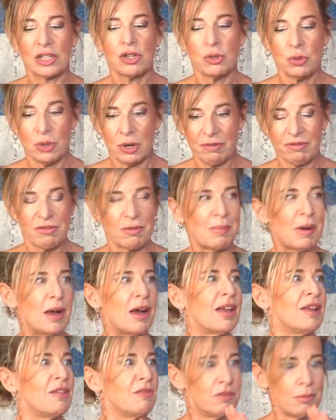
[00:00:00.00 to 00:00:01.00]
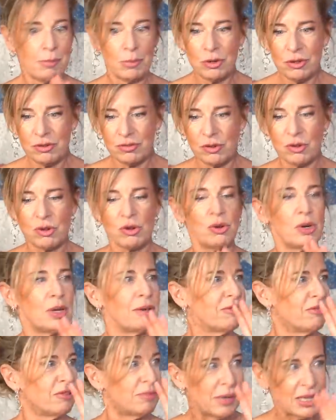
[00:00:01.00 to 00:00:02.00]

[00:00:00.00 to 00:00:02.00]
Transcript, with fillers: calling for my removal, calling for